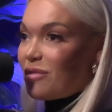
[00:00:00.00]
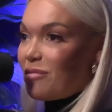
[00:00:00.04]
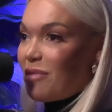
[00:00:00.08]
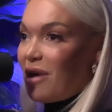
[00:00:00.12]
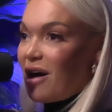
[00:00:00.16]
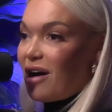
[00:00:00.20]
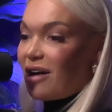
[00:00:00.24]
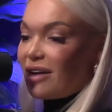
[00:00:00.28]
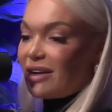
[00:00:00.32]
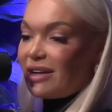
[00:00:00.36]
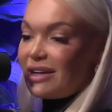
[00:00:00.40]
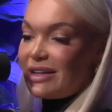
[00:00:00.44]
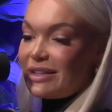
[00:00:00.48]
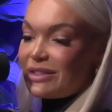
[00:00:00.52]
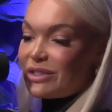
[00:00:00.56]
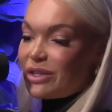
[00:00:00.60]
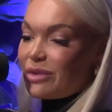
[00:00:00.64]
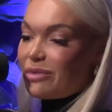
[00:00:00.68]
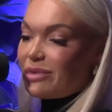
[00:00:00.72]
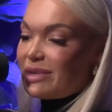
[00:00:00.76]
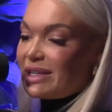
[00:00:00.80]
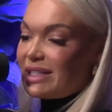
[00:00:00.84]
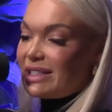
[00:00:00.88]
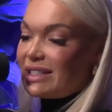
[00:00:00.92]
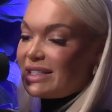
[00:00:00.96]
of the marketing.
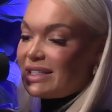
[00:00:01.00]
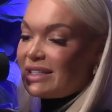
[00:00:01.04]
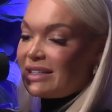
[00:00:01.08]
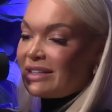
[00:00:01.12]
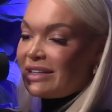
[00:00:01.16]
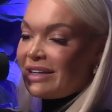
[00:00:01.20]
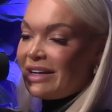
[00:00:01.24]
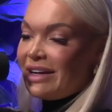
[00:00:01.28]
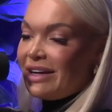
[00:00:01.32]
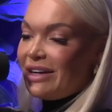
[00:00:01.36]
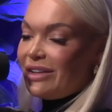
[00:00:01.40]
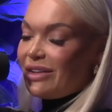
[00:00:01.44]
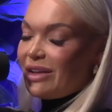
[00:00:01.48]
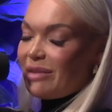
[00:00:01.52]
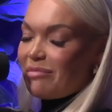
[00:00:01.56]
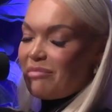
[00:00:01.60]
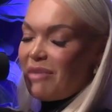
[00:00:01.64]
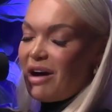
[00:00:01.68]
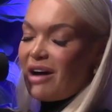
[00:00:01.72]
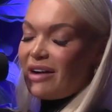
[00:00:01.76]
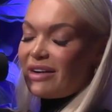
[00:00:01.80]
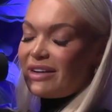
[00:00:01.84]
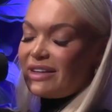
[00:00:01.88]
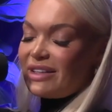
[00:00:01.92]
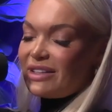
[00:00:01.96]
So we did like
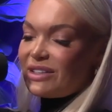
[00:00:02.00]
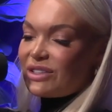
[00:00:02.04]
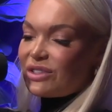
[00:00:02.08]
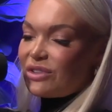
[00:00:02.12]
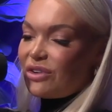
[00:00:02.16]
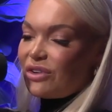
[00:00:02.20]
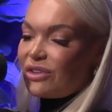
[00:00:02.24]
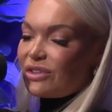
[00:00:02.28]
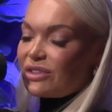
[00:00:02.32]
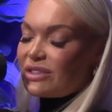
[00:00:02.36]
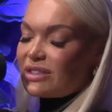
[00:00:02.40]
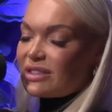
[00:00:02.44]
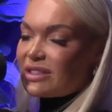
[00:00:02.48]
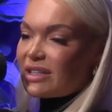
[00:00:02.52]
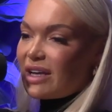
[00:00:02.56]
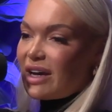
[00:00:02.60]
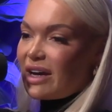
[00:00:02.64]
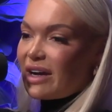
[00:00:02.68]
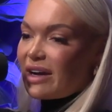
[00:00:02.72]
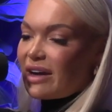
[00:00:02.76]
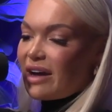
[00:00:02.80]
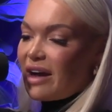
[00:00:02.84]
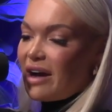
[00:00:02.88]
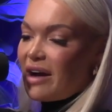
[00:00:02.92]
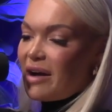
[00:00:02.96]
marketing slogans
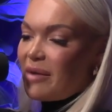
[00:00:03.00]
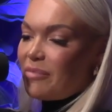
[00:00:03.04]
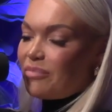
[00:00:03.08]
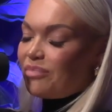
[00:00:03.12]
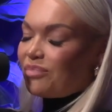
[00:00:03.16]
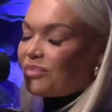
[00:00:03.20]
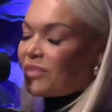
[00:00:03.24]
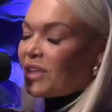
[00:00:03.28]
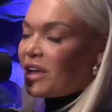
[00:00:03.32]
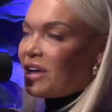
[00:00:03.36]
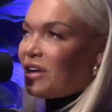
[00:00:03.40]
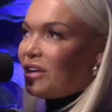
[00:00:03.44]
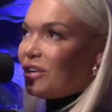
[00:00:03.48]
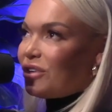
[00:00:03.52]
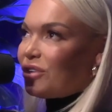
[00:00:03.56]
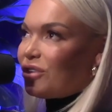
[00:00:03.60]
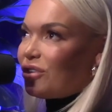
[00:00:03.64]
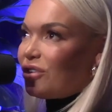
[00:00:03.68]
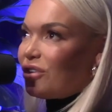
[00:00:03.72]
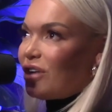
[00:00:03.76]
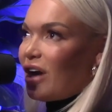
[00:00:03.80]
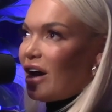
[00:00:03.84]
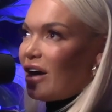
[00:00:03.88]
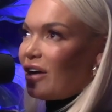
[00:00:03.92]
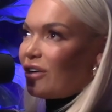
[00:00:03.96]
like
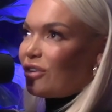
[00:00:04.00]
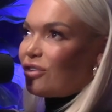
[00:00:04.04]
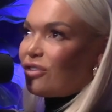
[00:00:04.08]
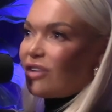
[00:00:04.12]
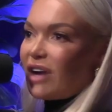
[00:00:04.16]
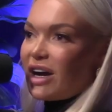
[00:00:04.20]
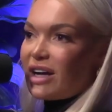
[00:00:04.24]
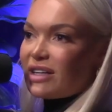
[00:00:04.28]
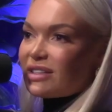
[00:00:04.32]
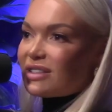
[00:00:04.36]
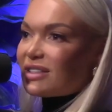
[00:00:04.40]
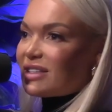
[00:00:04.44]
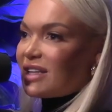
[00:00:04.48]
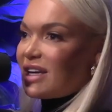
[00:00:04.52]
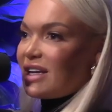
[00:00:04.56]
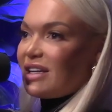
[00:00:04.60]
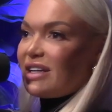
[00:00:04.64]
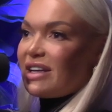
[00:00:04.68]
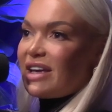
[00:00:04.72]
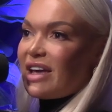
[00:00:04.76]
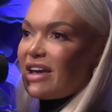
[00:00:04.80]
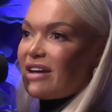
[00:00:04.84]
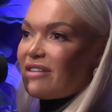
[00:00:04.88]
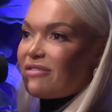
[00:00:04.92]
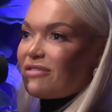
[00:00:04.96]
grouse
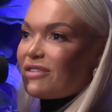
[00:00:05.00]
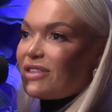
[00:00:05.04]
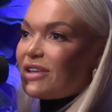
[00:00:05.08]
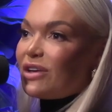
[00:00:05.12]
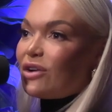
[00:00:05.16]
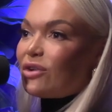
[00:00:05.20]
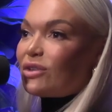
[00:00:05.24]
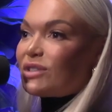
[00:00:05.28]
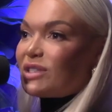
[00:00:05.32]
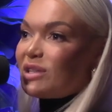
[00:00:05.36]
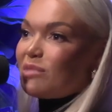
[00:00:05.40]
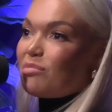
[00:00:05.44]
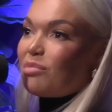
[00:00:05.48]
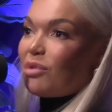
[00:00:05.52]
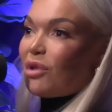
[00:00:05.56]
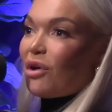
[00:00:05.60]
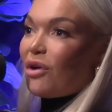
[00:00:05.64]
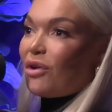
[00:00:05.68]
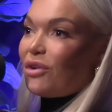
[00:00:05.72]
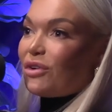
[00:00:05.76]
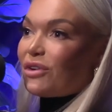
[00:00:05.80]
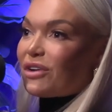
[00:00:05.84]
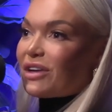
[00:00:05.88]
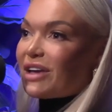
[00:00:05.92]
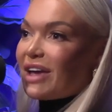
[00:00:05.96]
skincare for the Aussie
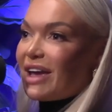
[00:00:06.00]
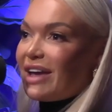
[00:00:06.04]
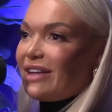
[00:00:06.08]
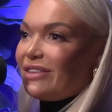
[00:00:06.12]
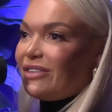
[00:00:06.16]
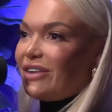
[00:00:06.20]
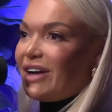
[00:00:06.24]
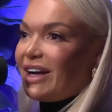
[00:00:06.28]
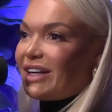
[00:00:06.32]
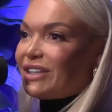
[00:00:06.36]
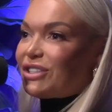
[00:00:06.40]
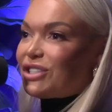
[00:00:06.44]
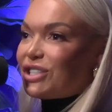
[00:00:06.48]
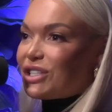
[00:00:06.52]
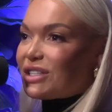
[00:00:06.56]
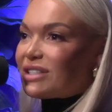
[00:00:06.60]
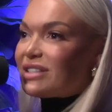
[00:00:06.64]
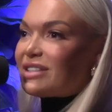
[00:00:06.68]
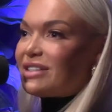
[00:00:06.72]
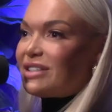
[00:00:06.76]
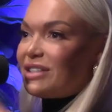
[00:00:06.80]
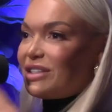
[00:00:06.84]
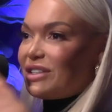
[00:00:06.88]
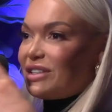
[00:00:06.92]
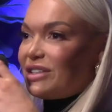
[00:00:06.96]
bloke, and like
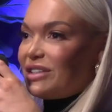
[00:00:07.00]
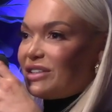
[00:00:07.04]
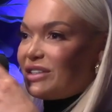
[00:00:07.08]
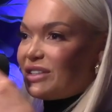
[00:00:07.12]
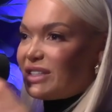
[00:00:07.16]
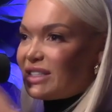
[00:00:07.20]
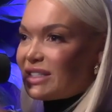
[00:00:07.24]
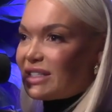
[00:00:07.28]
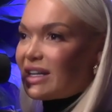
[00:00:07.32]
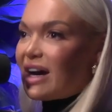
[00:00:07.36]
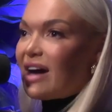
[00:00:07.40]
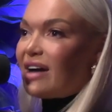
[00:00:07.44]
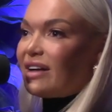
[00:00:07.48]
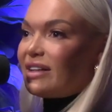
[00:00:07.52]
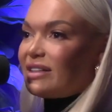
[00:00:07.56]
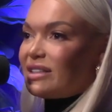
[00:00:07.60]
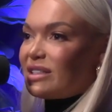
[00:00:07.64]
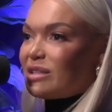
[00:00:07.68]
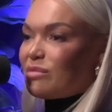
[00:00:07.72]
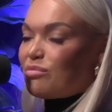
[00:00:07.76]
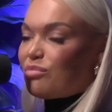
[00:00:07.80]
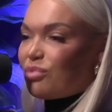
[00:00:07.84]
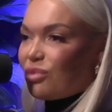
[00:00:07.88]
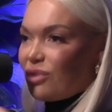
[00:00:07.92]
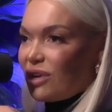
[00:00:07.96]
just
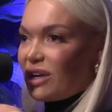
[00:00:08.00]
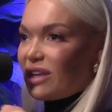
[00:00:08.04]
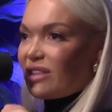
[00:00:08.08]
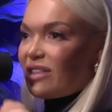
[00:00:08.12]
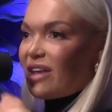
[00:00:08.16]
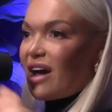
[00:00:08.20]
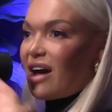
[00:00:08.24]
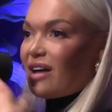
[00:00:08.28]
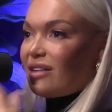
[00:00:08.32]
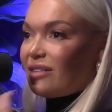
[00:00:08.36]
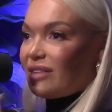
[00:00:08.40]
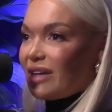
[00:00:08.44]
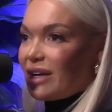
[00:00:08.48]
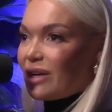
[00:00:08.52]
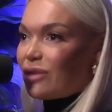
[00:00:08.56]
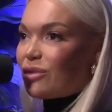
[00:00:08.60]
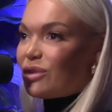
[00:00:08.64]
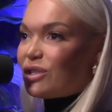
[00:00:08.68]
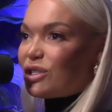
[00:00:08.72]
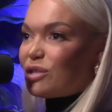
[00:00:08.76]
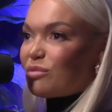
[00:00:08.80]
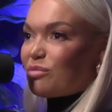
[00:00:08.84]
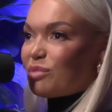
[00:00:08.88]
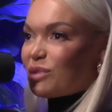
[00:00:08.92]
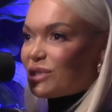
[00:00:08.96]
started to bring that
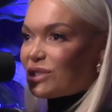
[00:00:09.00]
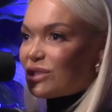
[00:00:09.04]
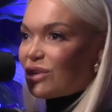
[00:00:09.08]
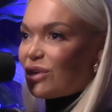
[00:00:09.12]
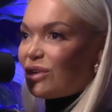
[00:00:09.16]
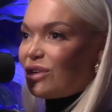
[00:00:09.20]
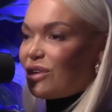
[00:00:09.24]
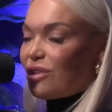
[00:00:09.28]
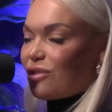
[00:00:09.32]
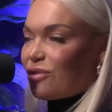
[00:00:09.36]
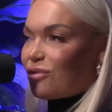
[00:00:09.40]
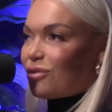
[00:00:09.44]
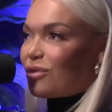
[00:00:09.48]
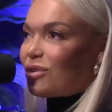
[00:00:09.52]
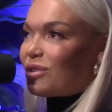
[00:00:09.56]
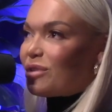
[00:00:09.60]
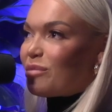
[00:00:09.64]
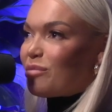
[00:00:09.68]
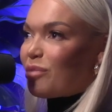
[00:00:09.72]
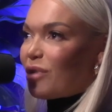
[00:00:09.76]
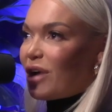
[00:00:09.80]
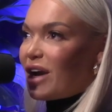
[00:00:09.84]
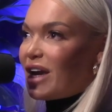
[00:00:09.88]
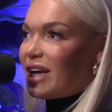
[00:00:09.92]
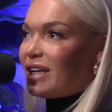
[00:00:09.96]
language and persona through
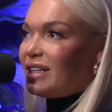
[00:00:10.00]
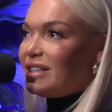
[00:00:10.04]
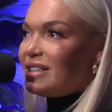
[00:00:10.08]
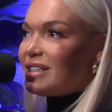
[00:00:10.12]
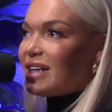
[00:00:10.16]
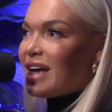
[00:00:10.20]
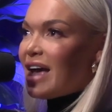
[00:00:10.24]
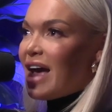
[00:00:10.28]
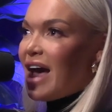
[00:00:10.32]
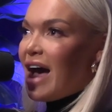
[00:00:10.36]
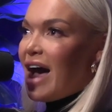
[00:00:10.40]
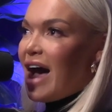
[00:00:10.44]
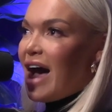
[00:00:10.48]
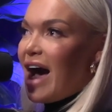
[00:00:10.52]
the brand.